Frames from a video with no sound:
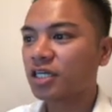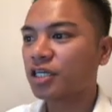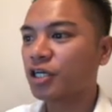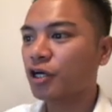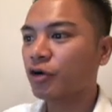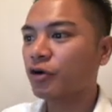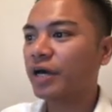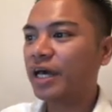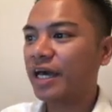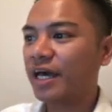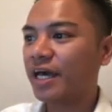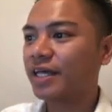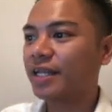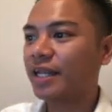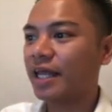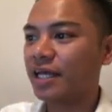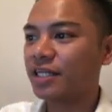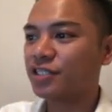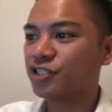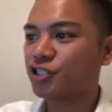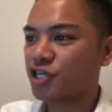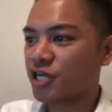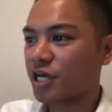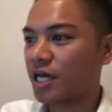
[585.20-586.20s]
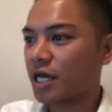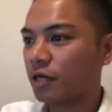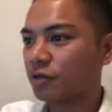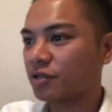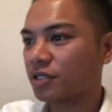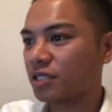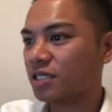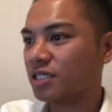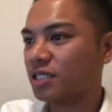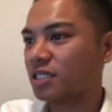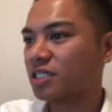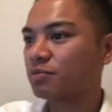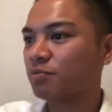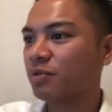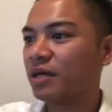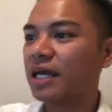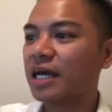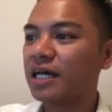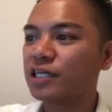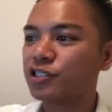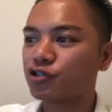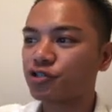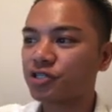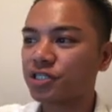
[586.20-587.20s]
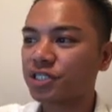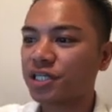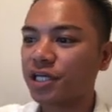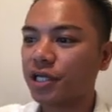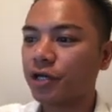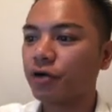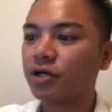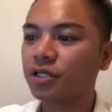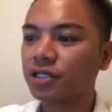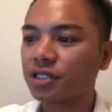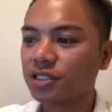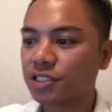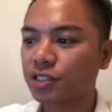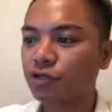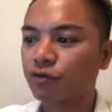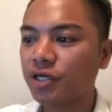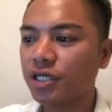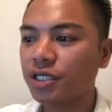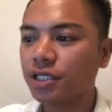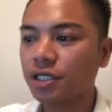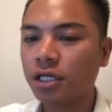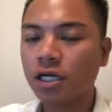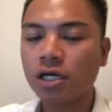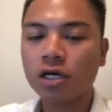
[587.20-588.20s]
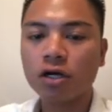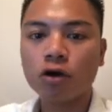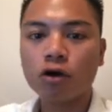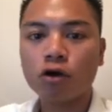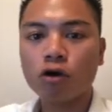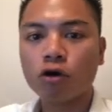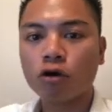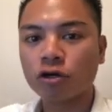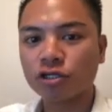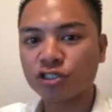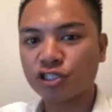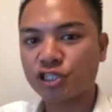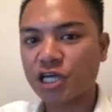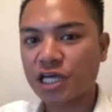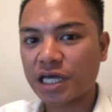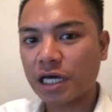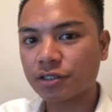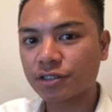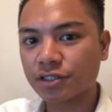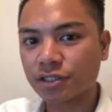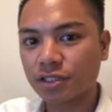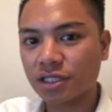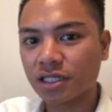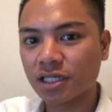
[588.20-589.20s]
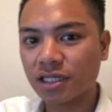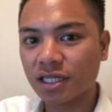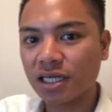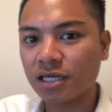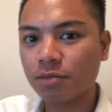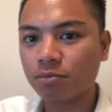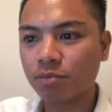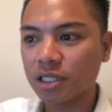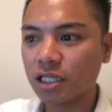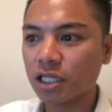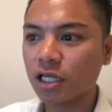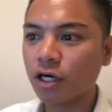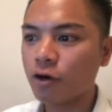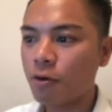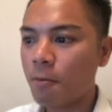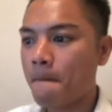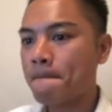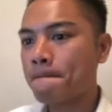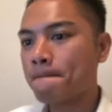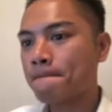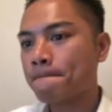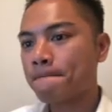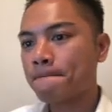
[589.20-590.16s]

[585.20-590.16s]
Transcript: Go ahead and check out the display address here on the screen, or check out the link below.